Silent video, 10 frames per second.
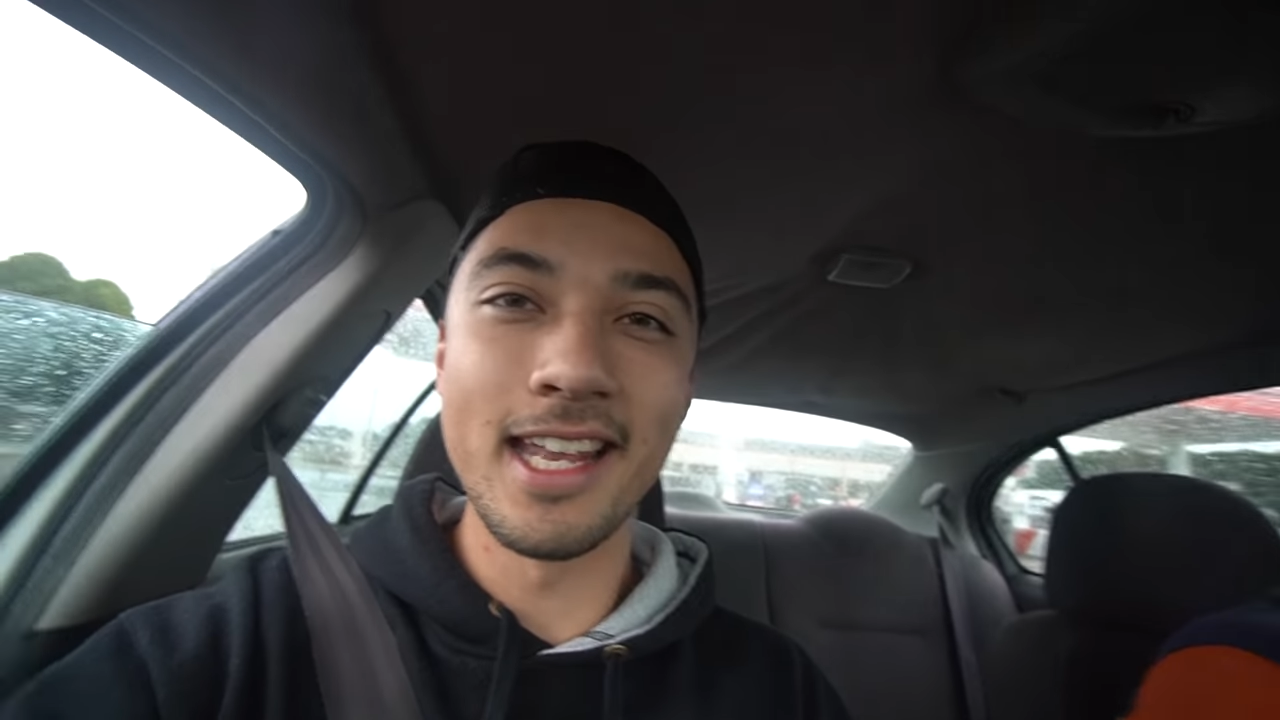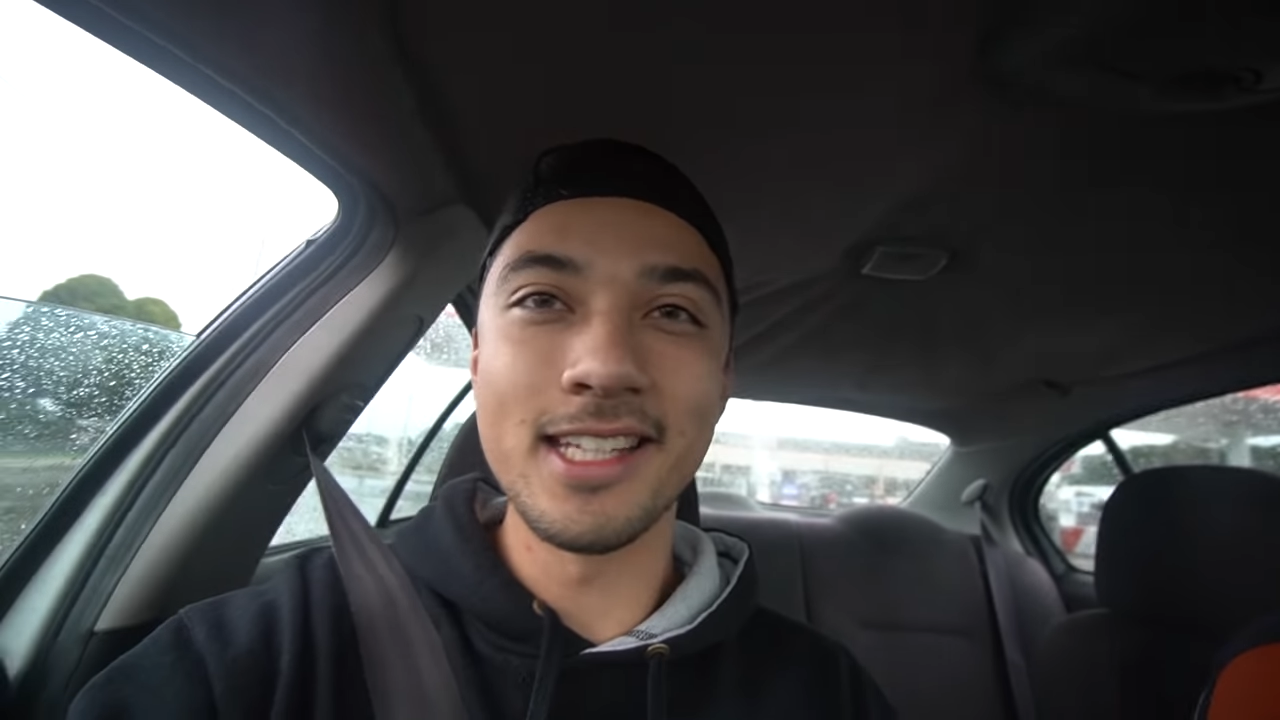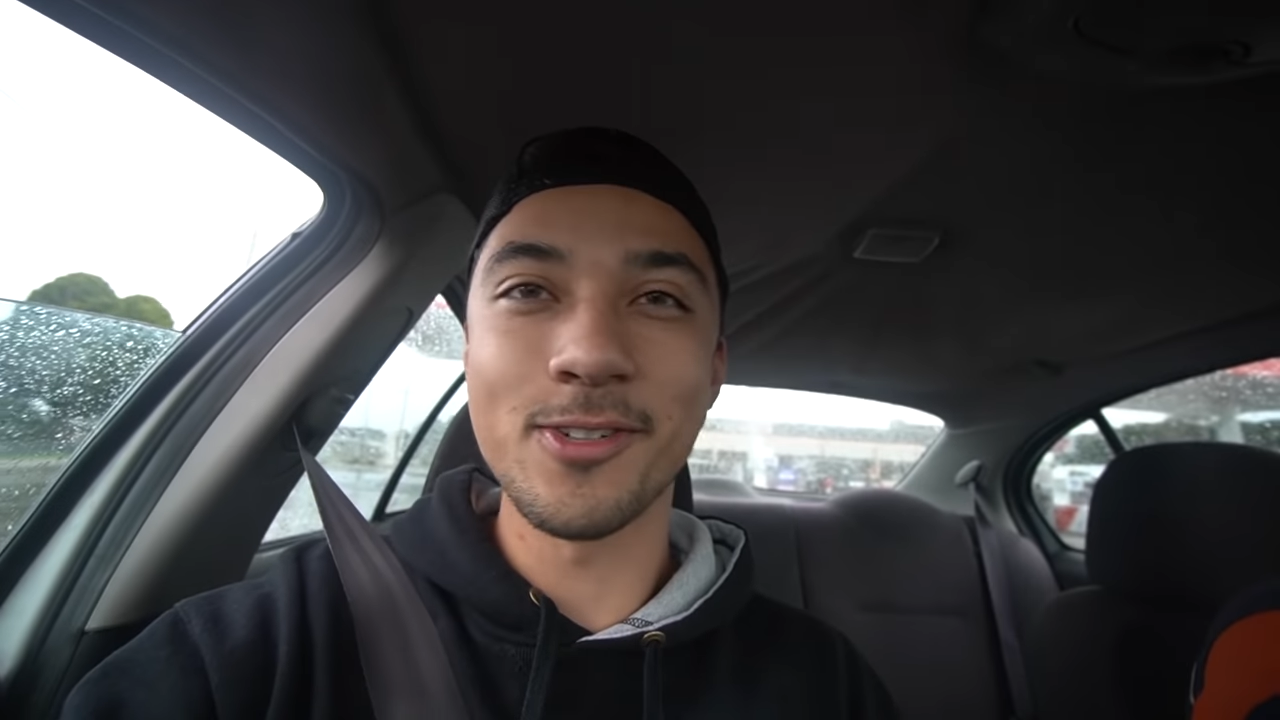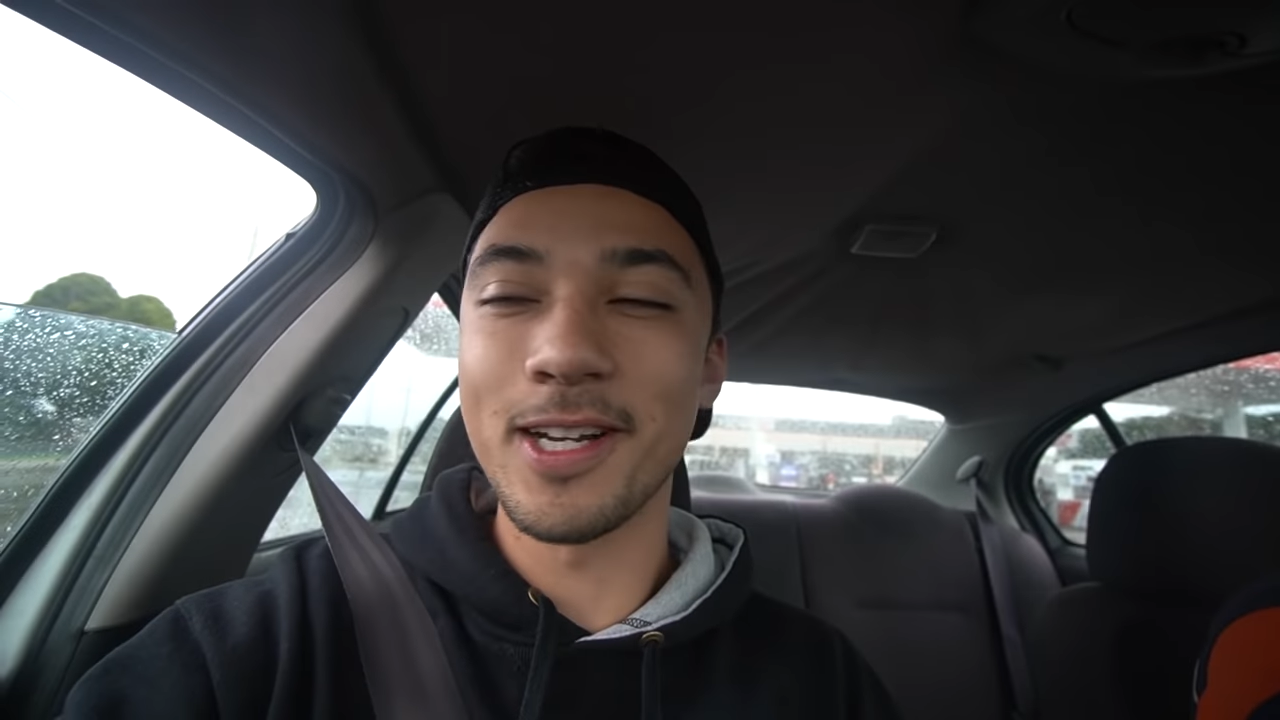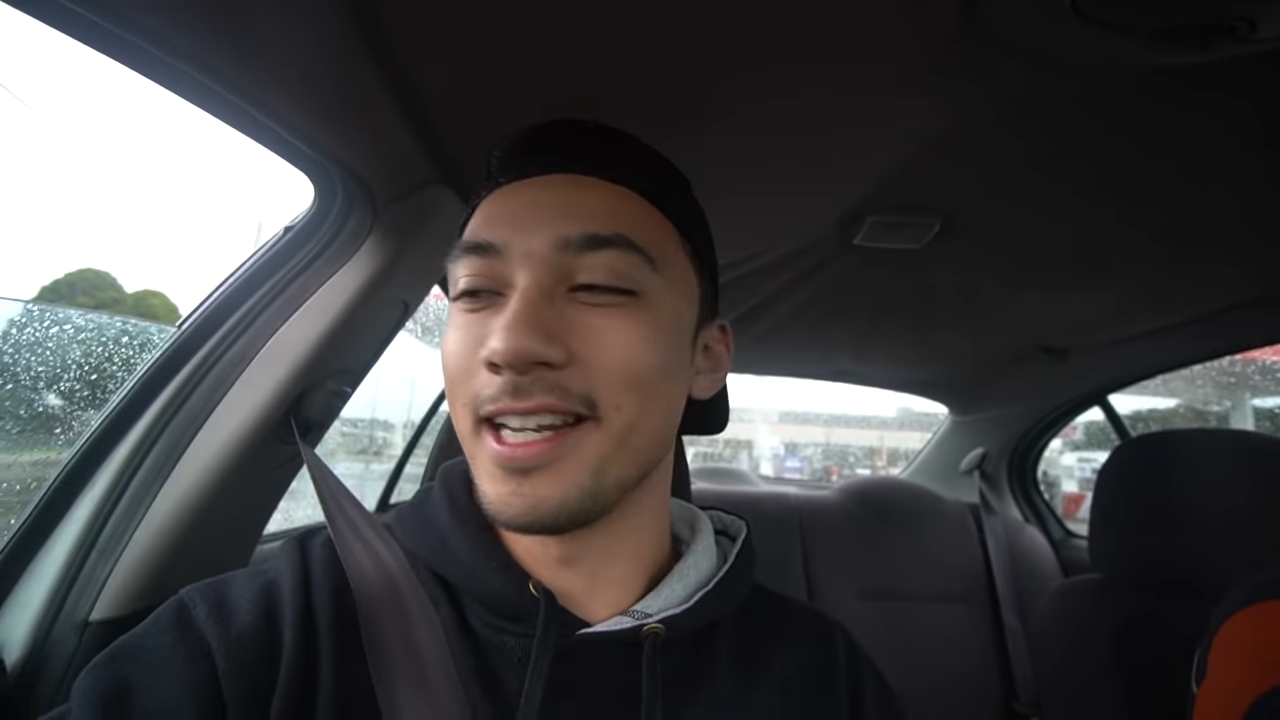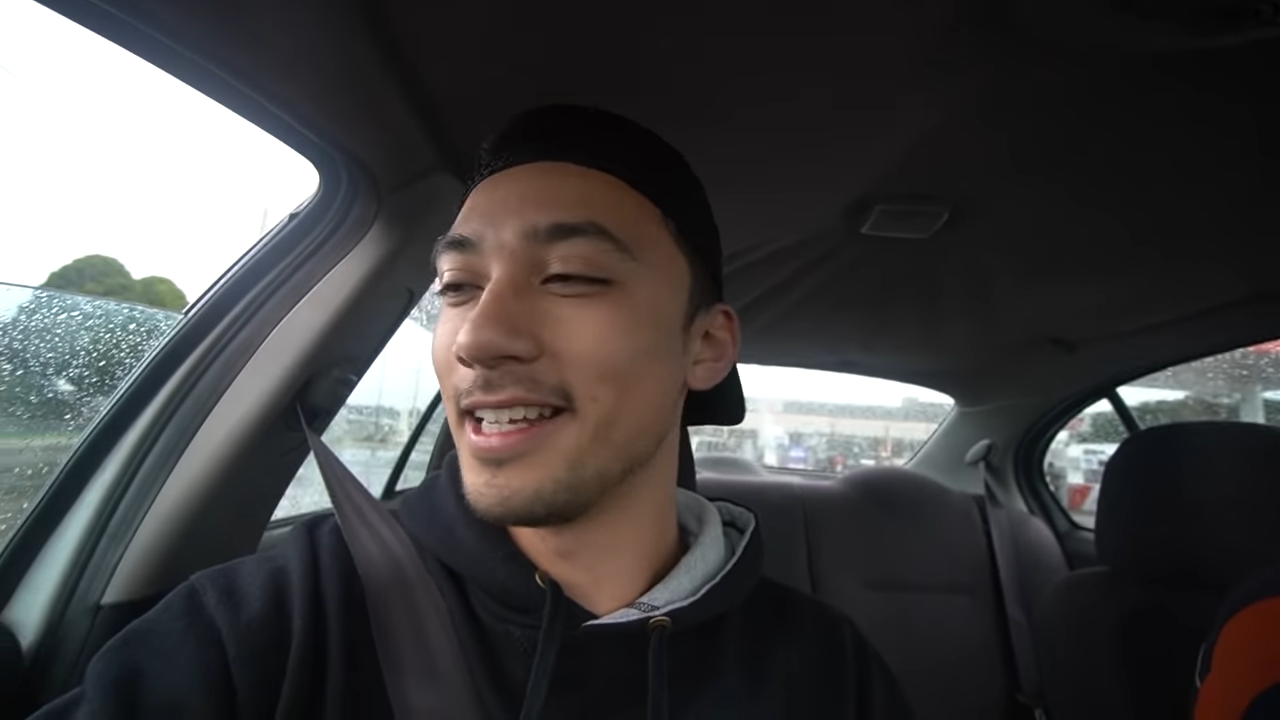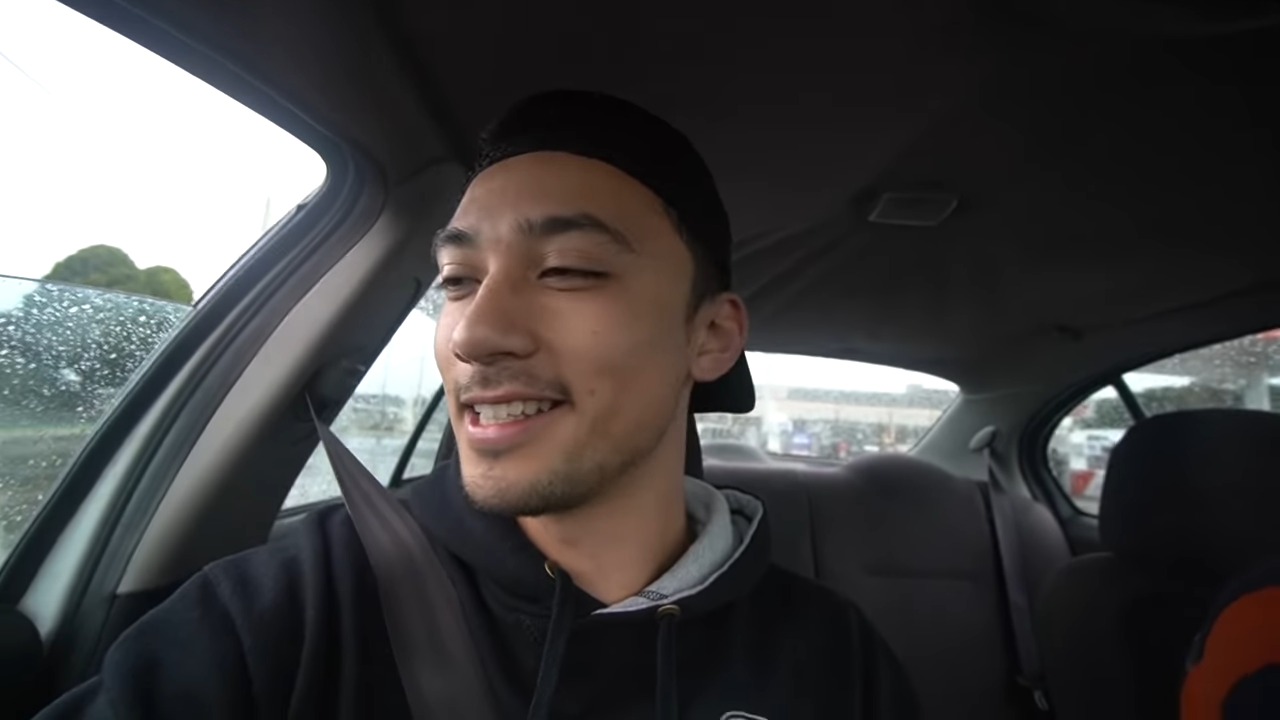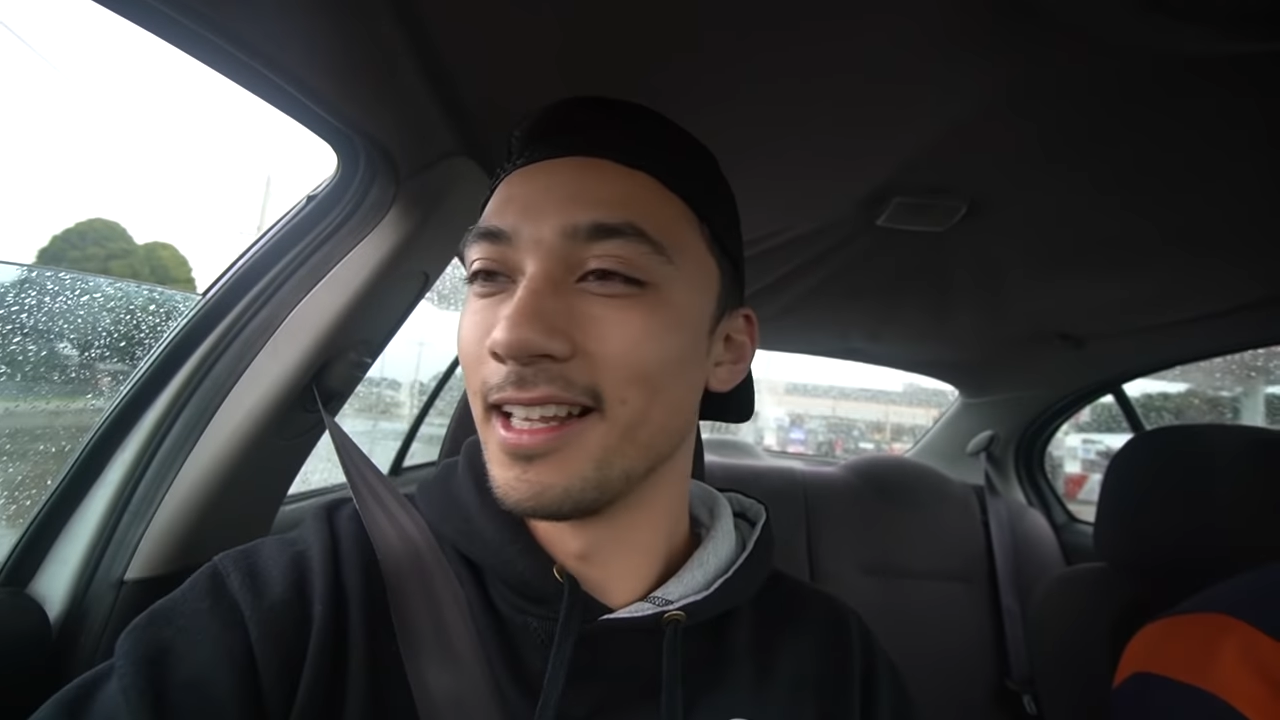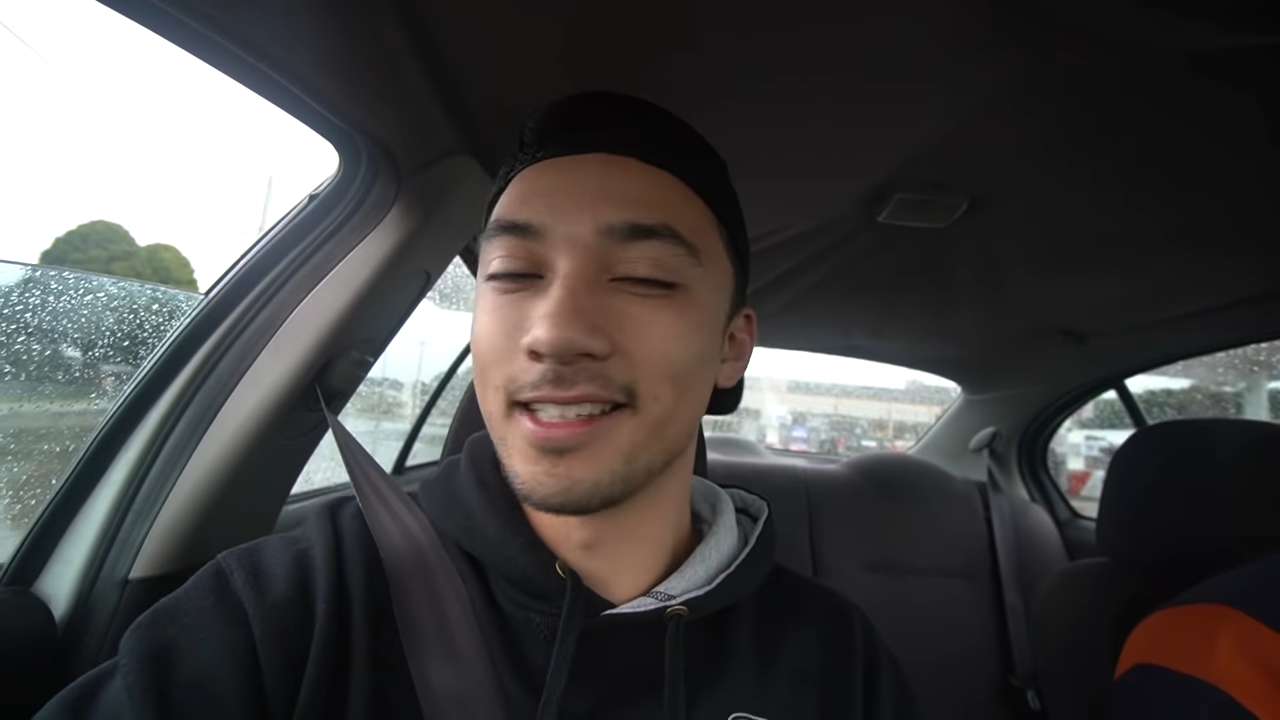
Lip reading: it is what it is.